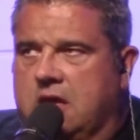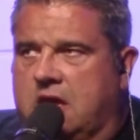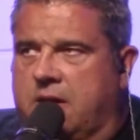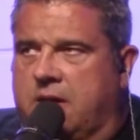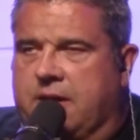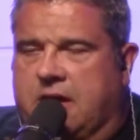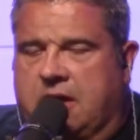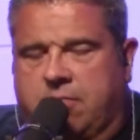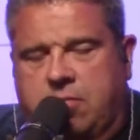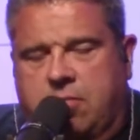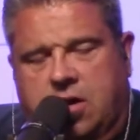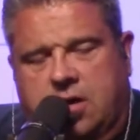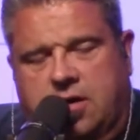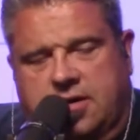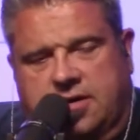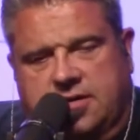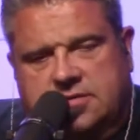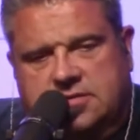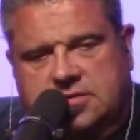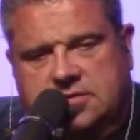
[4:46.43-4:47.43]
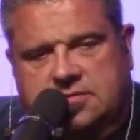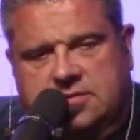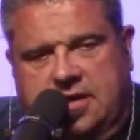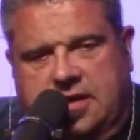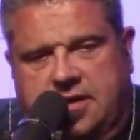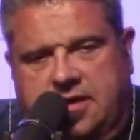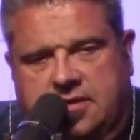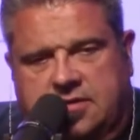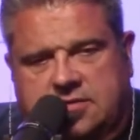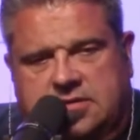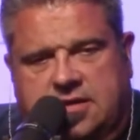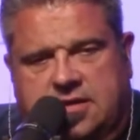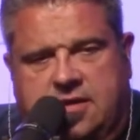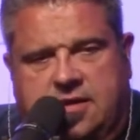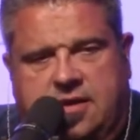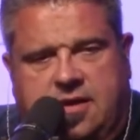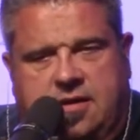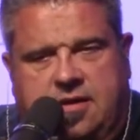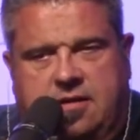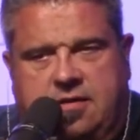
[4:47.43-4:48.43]
about Marcus
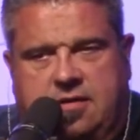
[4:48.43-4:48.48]
Ericsson